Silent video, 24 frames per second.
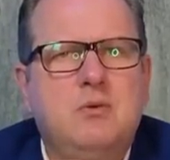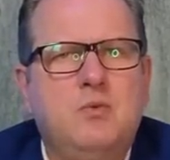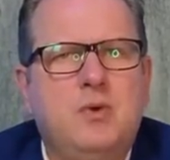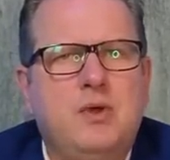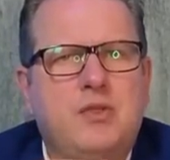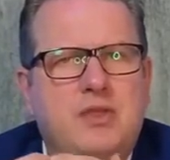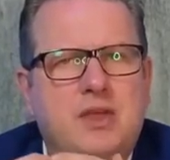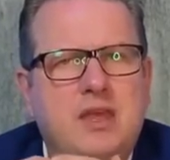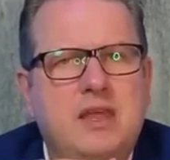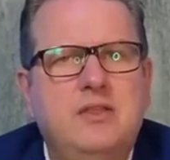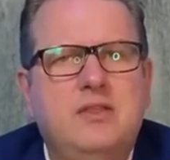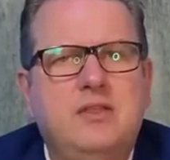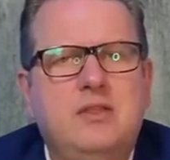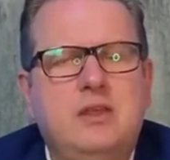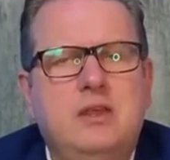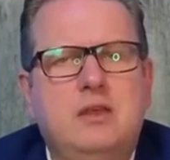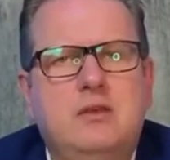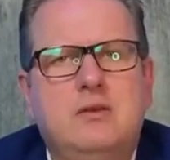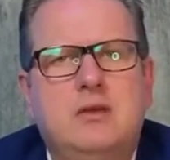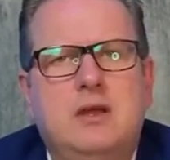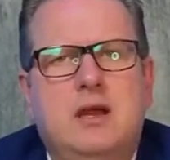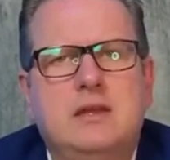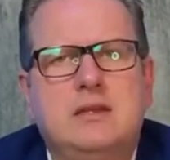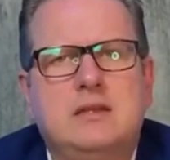within the
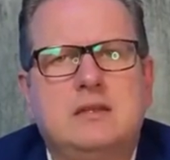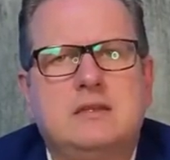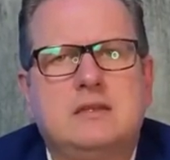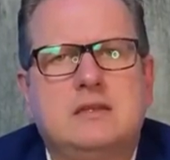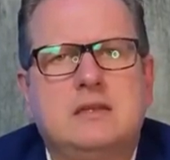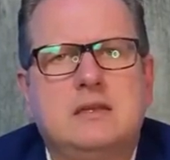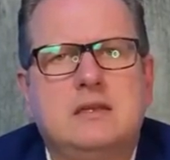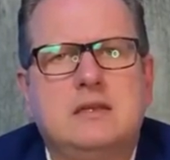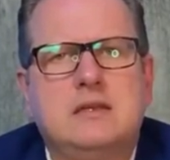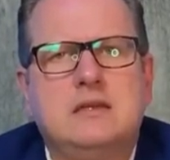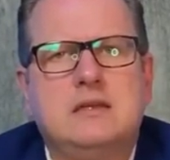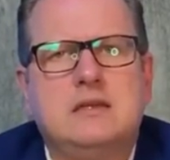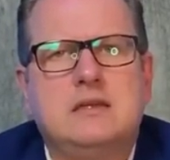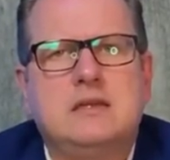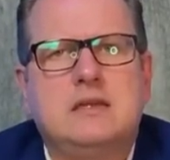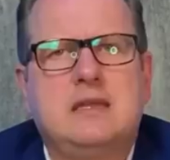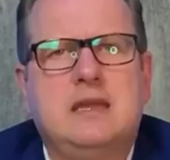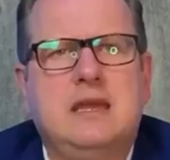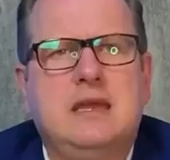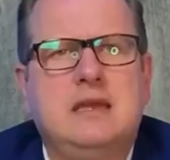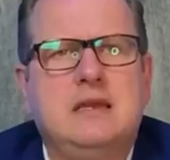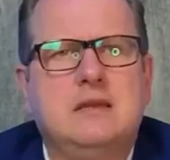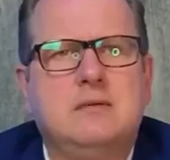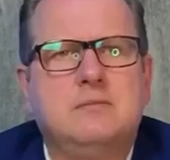United
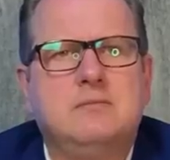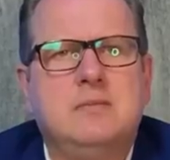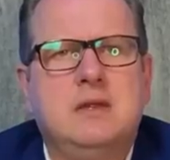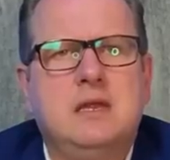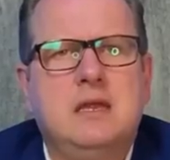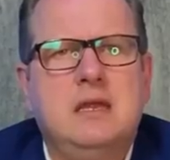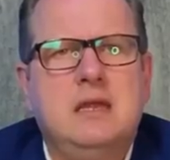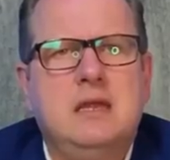Kingdom,